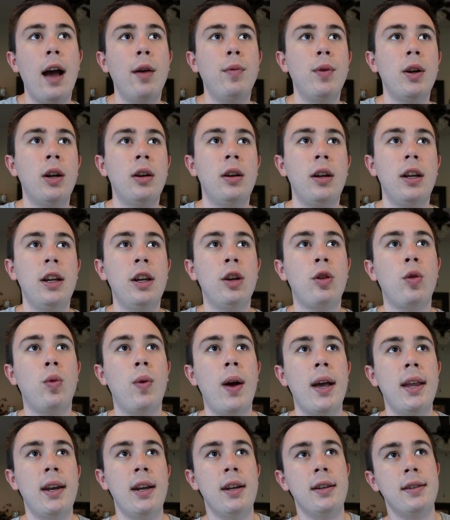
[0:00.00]
would
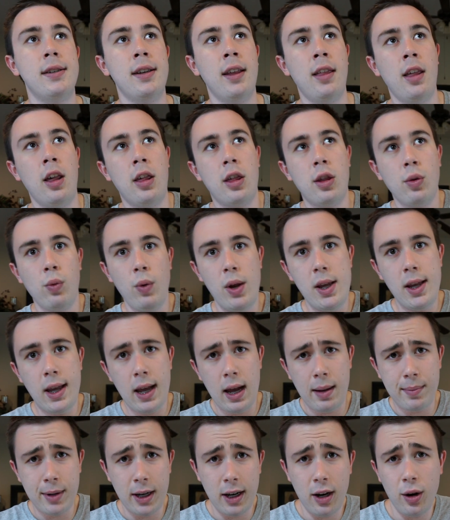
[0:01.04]
equate it to the 3
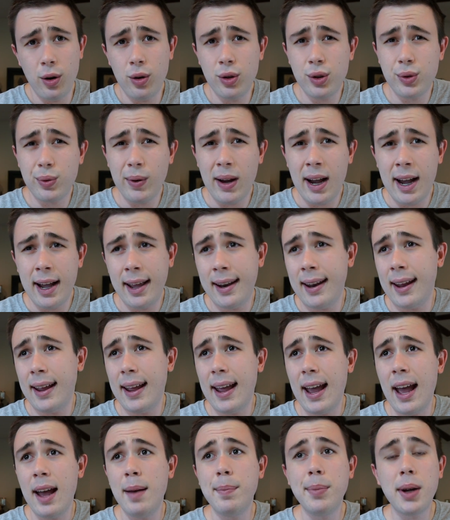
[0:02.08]
Caballeros ride
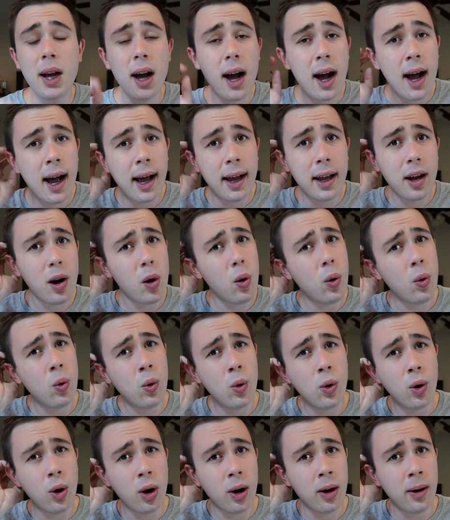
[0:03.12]
at Epcot,
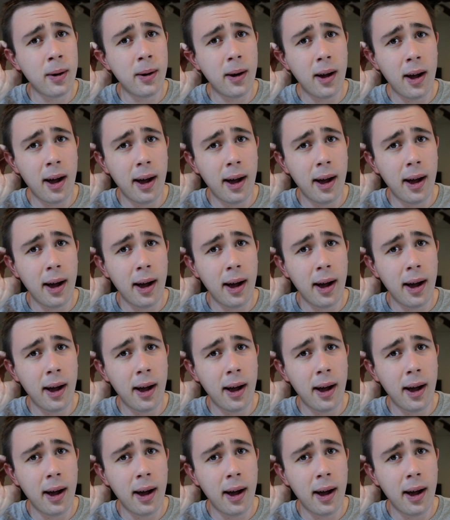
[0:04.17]
or